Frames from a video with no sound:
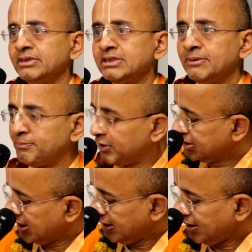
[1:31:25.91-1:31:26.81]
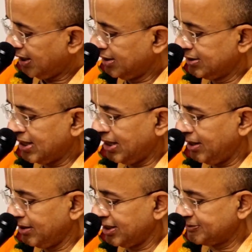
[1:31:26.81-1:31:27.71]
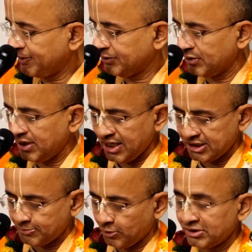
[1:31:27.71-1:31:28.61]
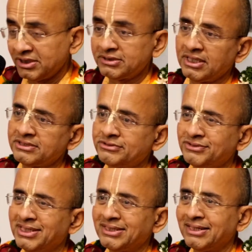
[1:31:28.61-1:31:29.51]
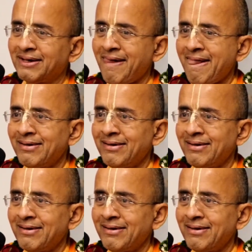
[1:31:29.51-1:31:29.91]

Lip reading: is important. And in that respect only, I spoke these things today.